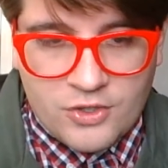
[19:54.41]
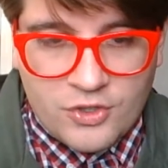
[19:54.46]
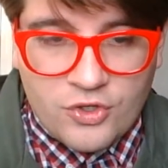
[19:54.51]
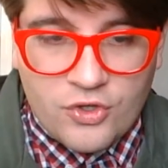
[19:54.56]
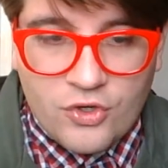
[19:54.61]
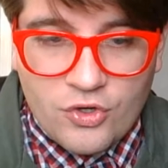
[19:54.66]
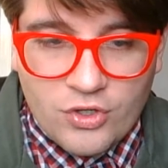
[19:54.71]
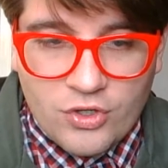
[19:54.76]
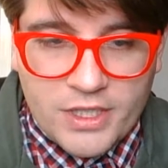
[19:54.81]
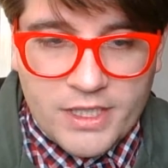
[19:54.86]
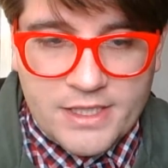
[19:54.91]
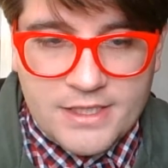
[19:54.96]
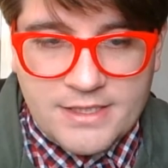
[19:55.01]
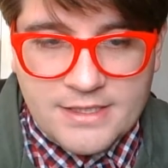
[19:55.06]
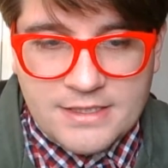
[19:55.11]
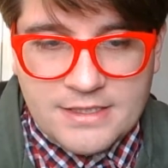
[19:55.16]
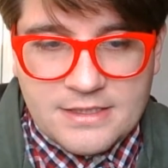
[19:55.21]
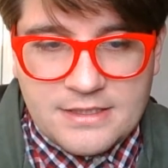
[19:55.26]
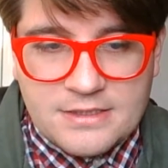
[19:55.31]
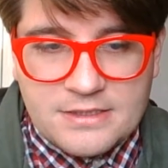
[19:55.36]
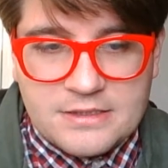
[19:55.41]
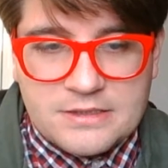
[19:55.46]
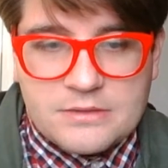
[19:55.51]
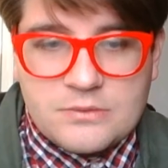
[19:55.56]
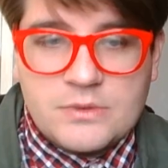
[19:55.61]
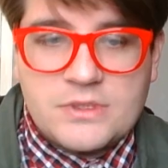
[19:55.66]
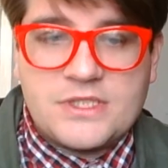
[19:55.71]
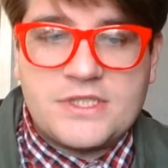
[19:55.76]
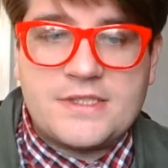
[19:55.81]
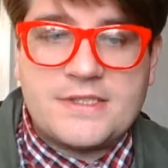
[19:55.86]
Good,
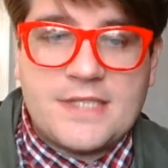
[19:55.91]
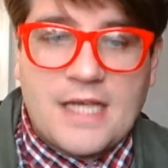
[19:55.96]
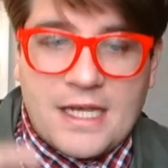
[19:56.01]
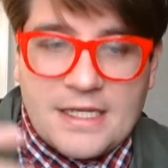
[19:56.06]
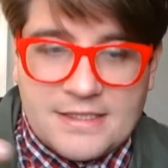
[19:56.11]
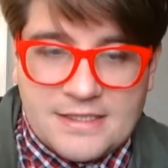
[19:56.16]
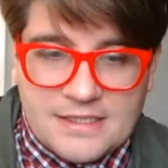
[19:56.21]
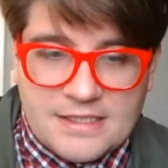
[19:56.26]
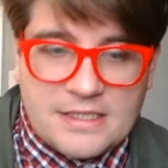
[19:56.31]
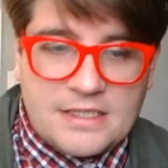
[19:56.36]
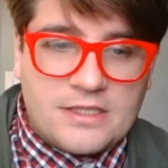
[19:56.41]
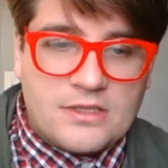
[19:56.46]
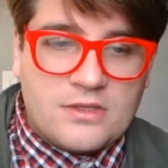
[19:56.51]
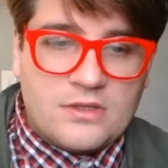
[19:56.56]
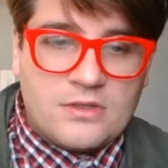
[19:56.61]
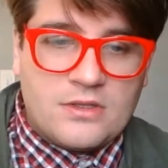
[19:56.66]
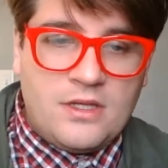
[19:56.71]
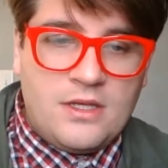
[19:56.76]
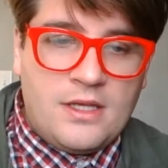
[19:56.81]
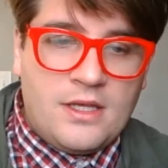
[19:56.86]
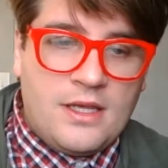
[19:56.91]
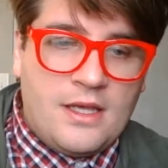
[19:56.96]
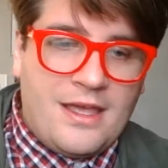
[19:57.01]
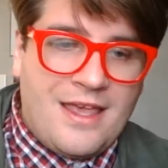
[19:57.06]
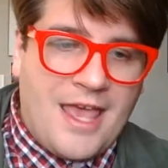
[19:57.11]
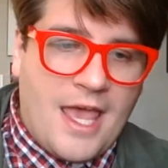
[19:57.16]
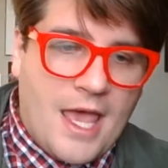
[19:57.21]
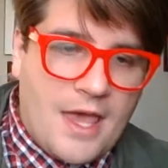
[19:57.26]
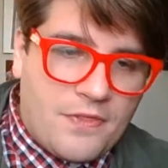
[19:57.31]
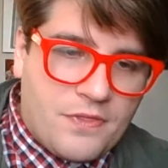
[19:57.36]
which is ideal,
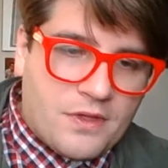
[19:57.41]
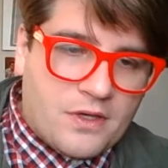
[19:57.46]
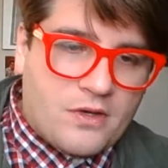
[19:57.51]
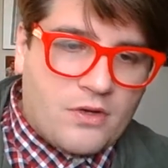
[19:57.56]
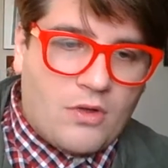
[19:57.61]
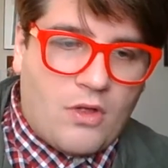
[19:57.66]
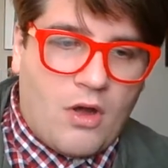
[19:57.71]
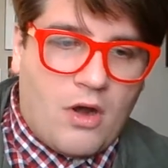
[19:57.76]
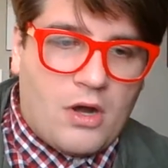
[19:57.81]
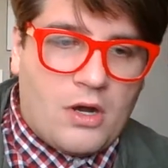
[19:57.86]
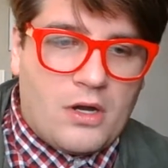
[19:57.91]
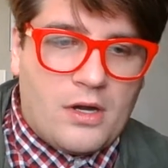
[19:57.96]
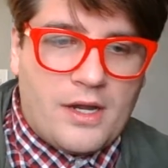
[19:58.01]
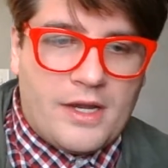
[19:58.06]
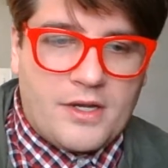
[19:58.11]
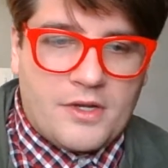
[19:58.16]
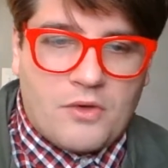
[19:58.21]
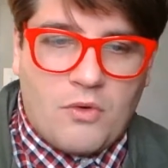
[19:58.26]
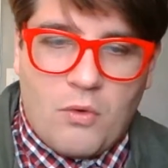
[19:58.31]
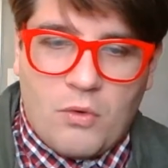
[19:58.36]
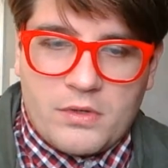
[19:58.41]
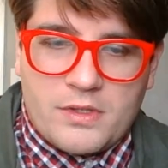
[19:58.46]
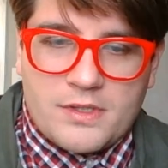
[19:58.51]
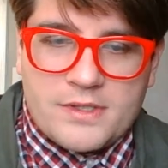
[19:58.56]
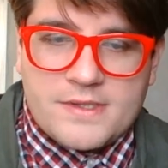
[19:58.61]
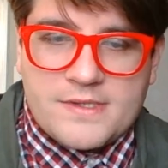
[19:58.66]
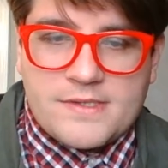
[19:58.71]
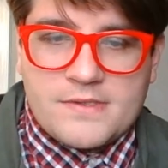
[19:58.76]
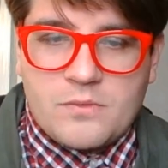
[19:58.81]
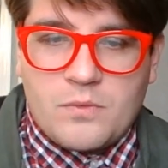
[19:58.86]
ethical art in
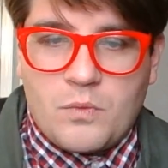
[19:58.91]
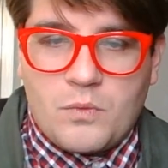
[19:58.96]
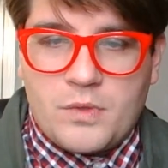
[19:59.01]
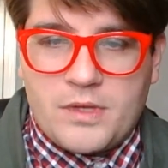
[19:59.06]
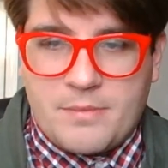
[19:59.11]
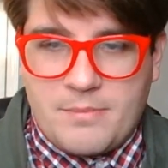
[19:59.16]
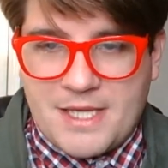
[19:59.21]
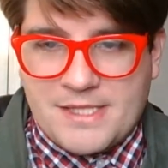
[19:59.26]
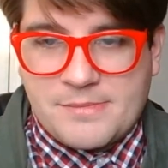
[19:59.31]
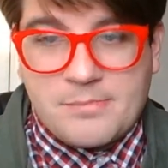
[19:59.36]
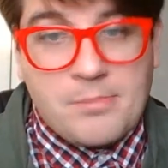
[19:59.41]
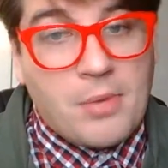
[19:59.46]
accordance with the best